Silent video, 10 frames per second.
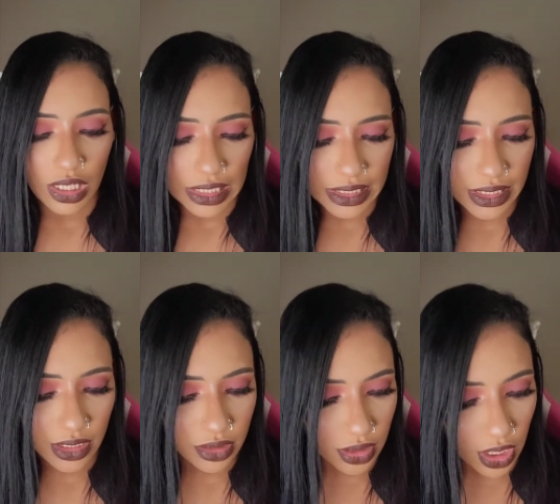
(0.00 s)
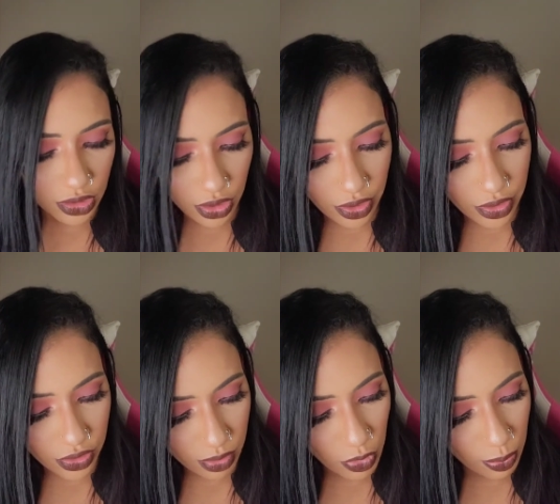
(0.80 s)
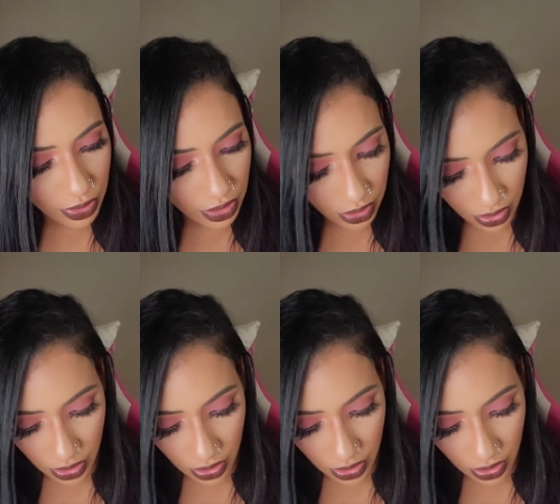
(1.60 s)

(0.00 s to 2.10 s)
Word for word: Online they looked a lot darker, so I'm hoping that